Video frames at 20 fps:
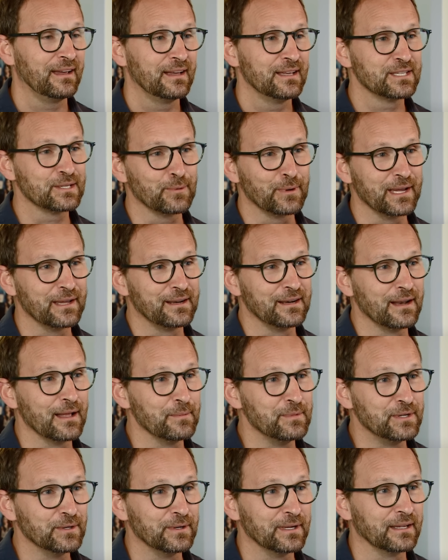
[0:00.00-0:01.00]
So we ended
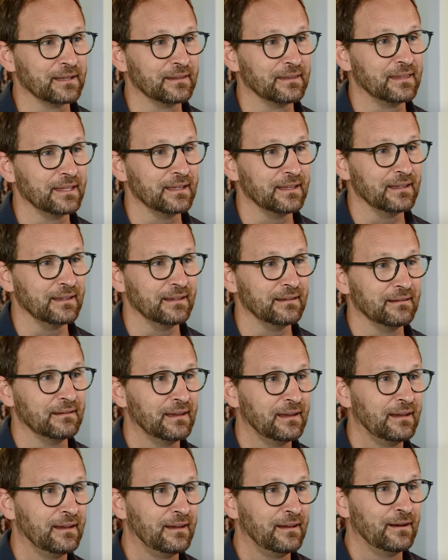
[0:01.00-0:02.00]
up doing the
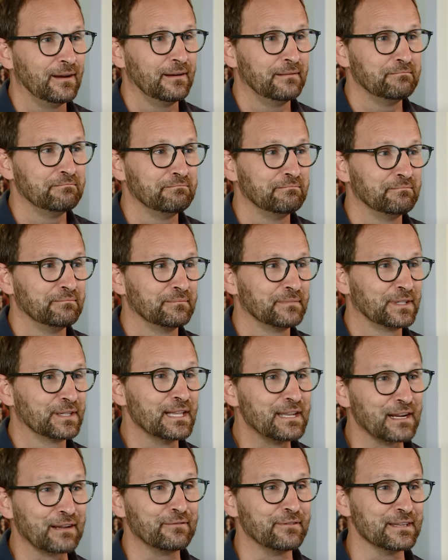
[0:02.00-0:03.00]

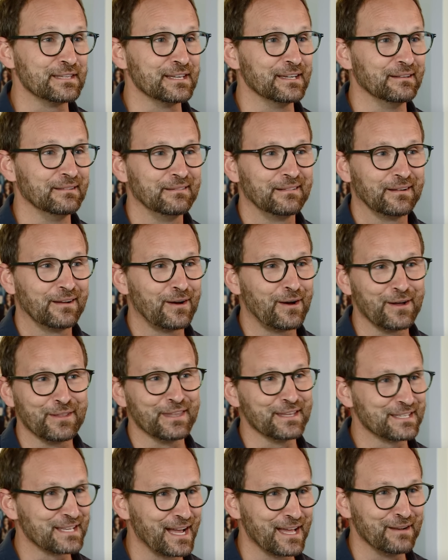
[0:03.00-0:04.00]
clinic visit on
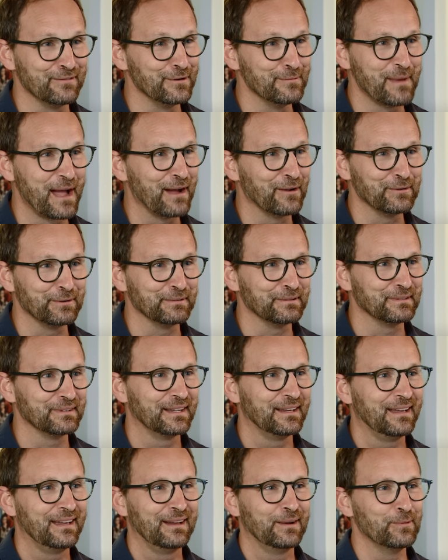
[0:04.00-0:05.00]
the side of a mountain
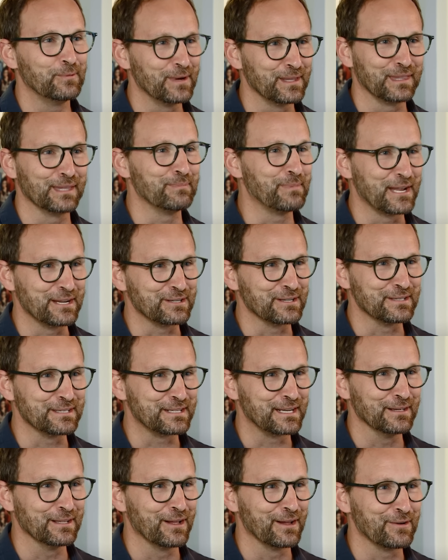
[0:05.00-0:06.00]
with the patient
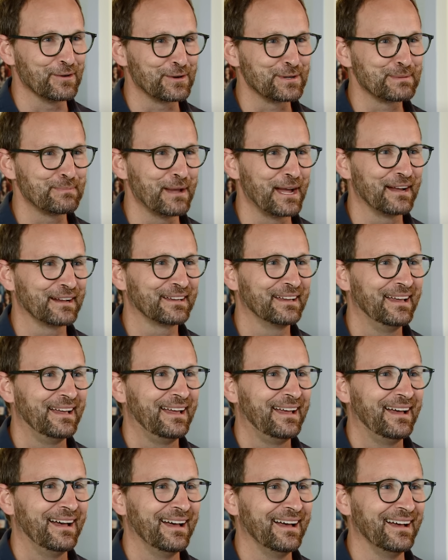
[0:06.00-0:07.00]
still on horseback
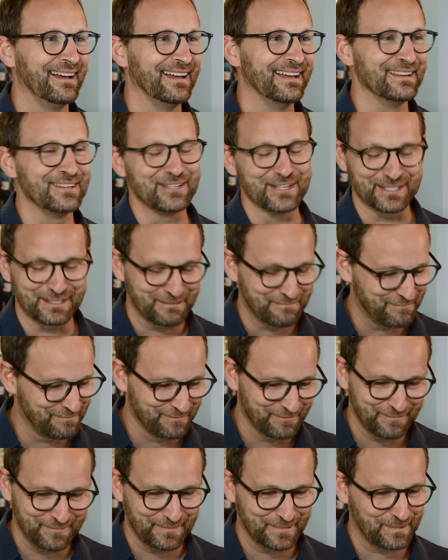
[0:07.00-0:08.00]
and just
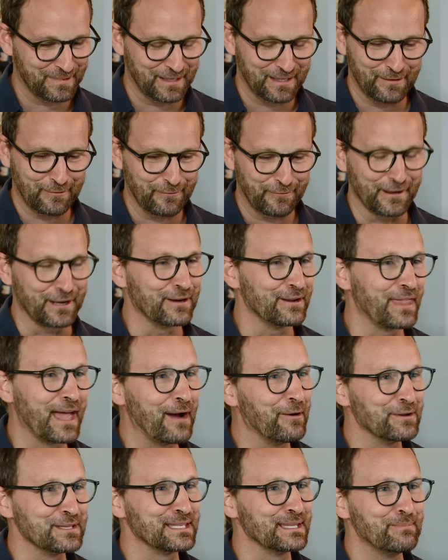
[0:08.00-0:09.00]
figured
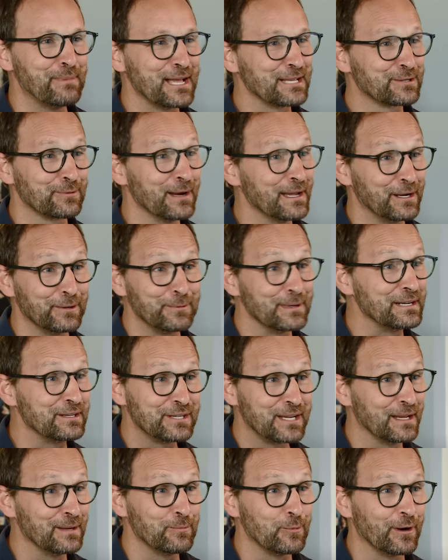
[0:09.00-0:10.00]
that was the best way to
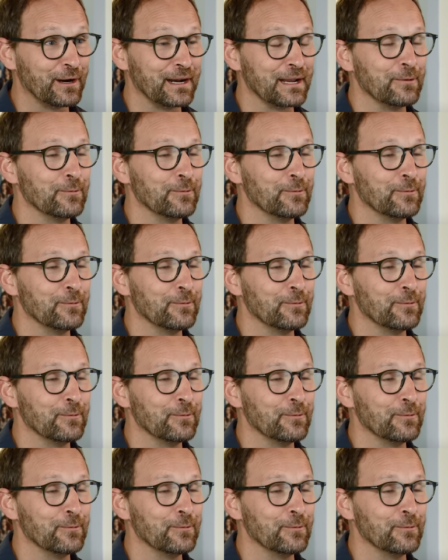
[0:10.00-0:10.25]
reach him where he